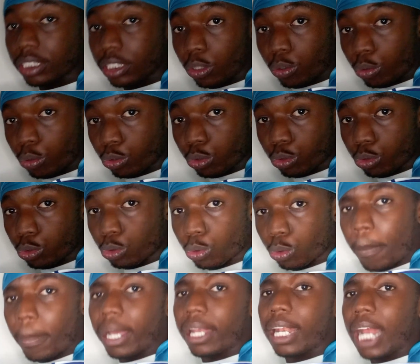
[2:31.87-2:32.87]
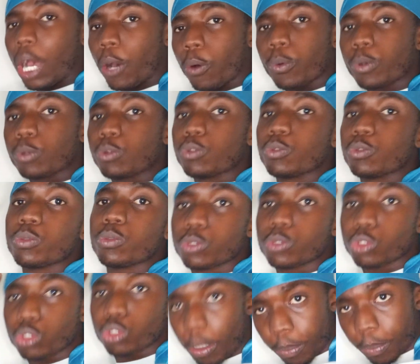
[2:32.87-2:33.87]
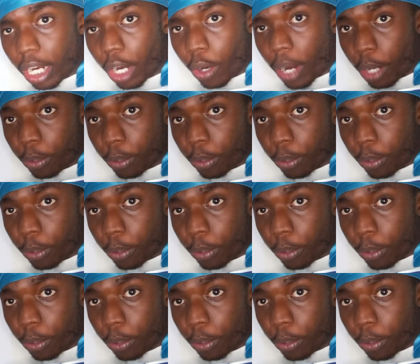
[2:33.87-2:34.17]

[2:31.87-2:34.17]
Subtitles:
equal to 2. But now when you swap it around